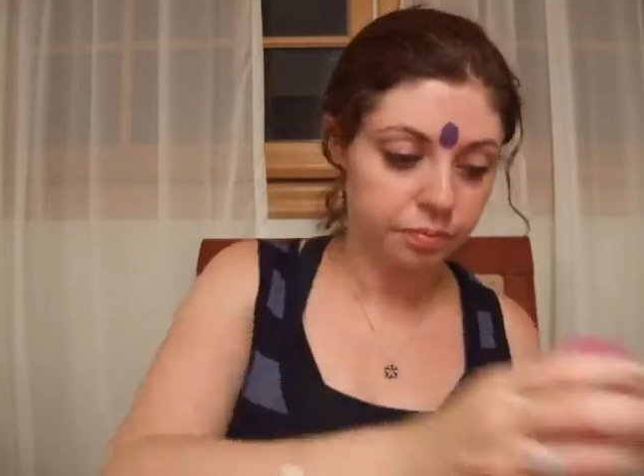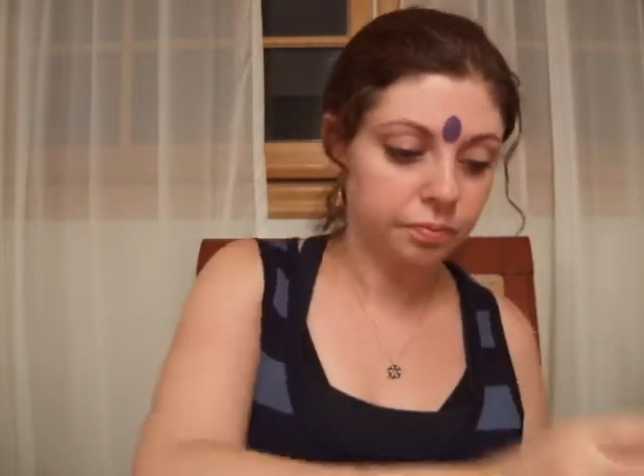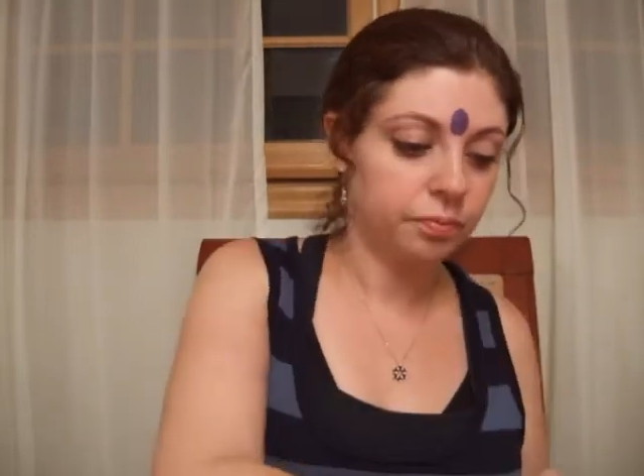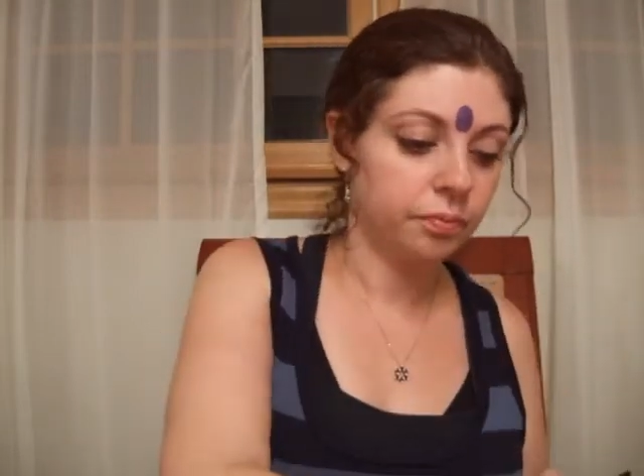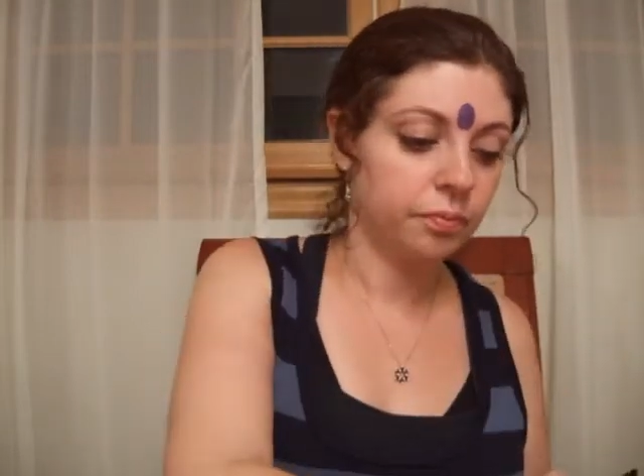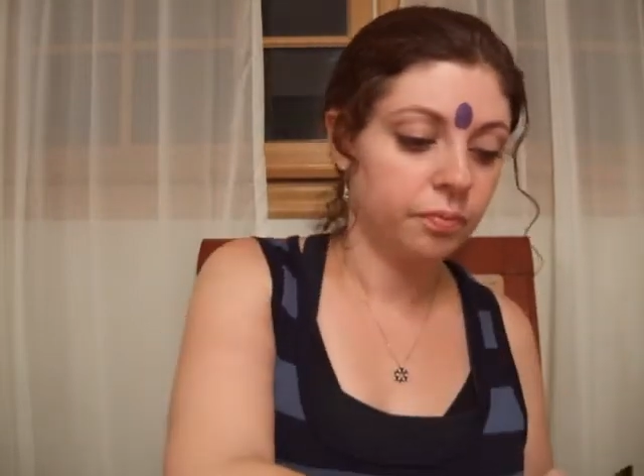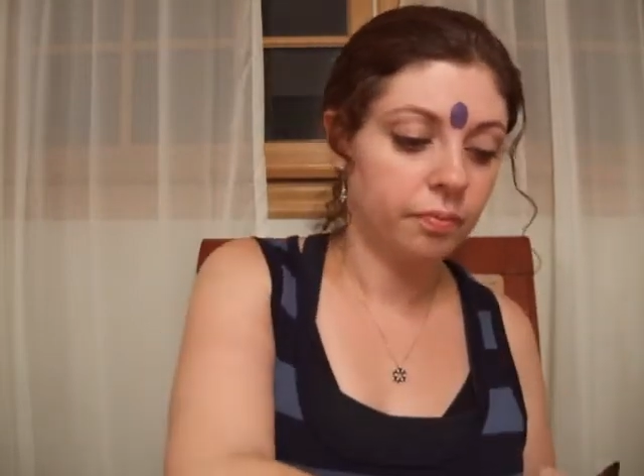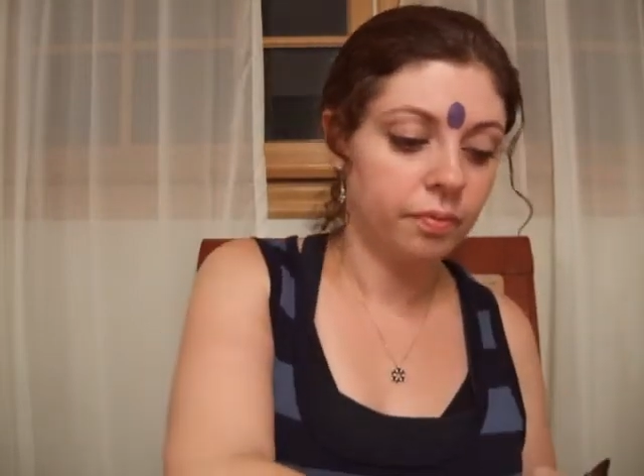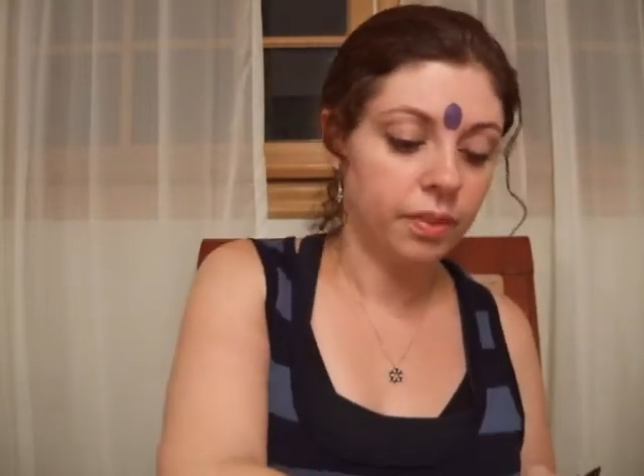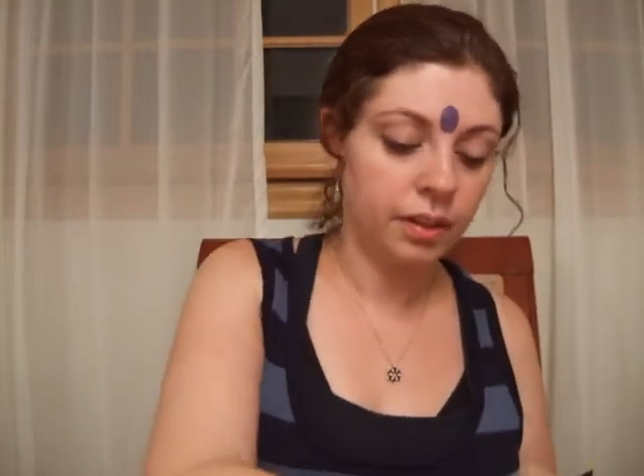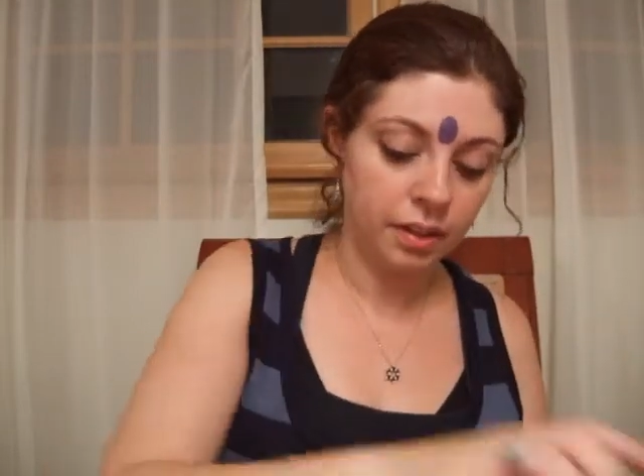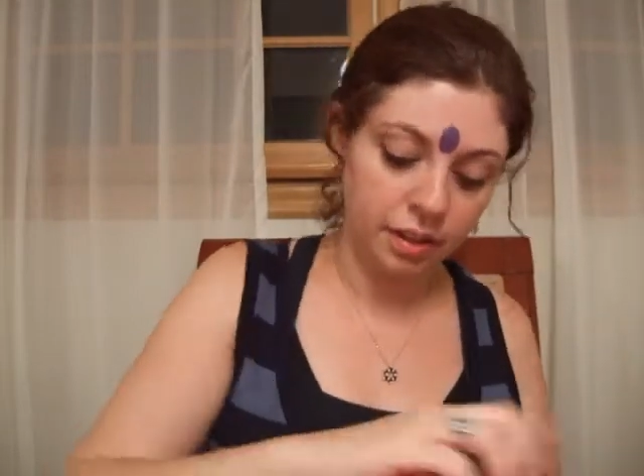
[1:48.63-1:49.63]

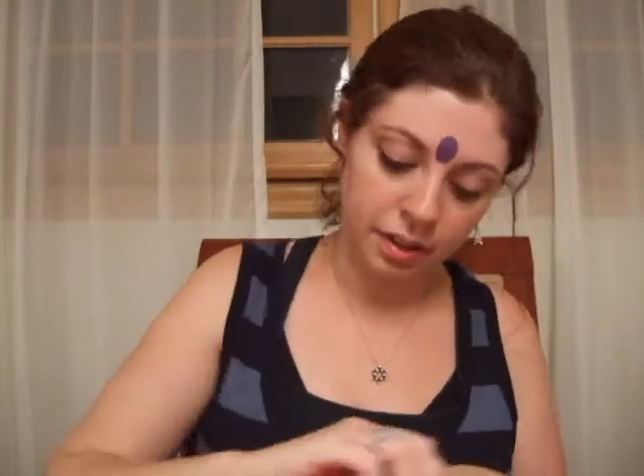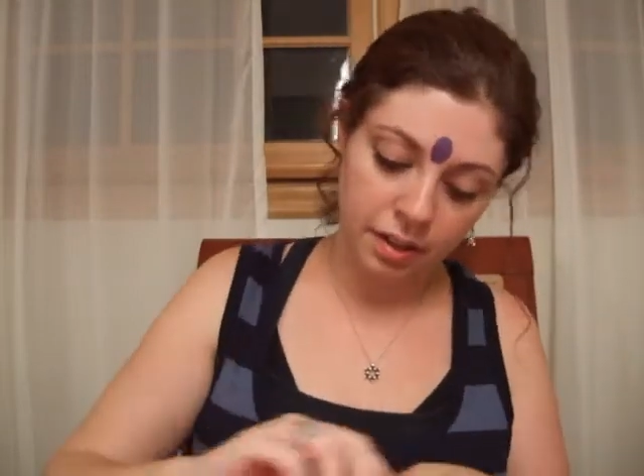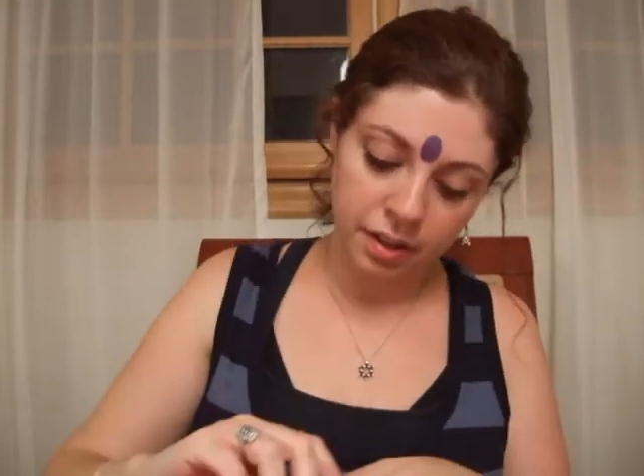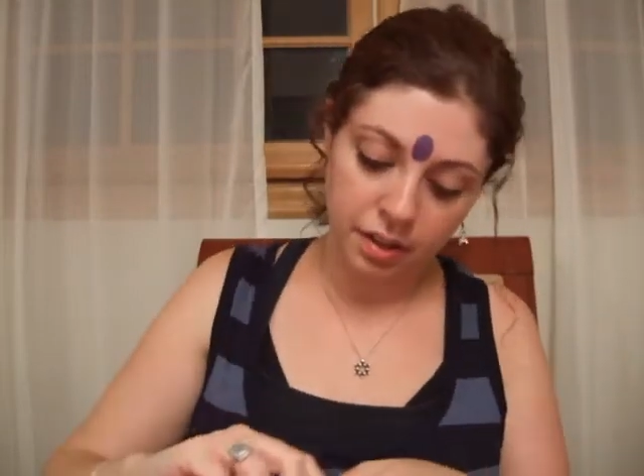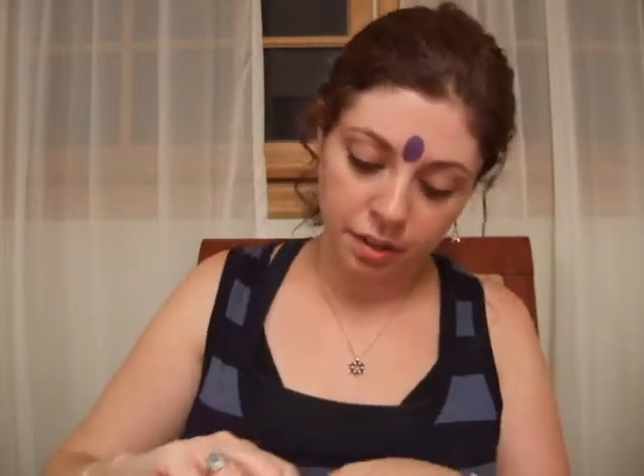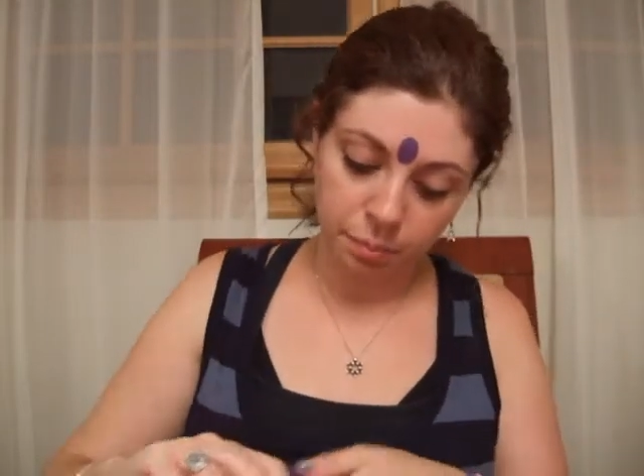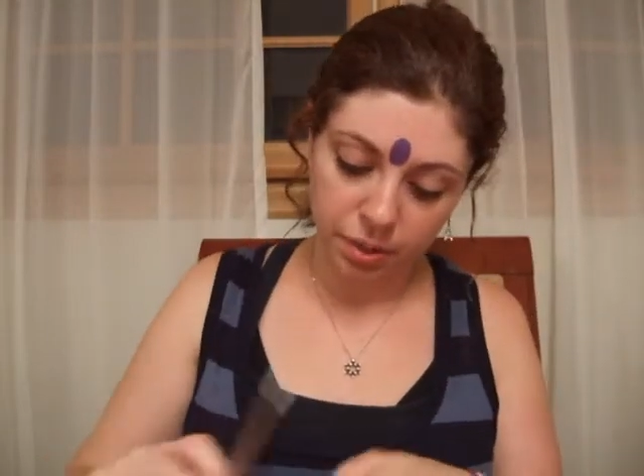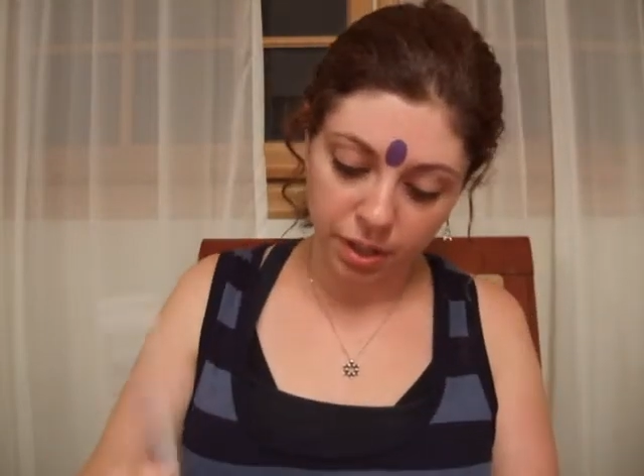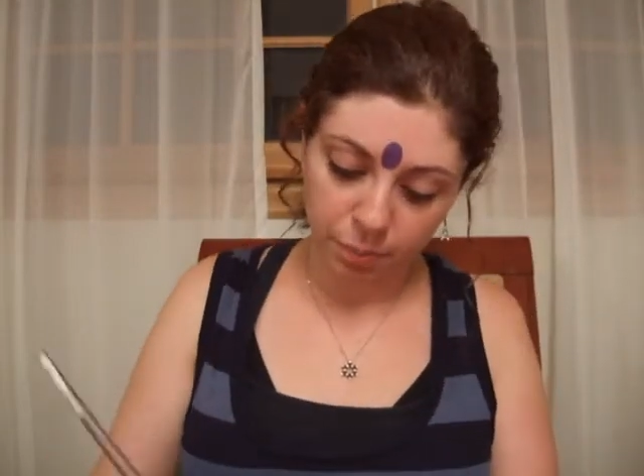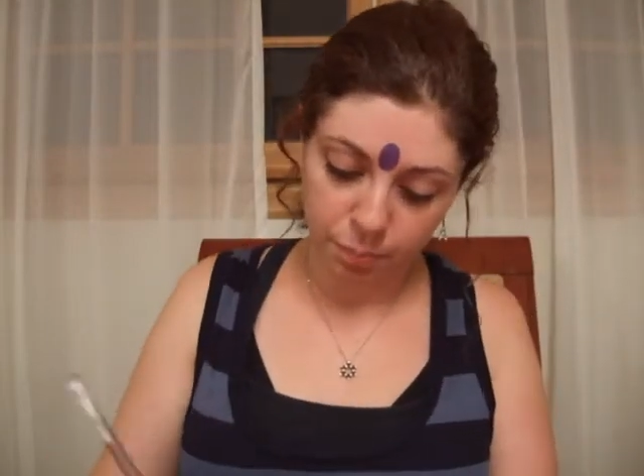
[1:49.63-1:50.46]
I'm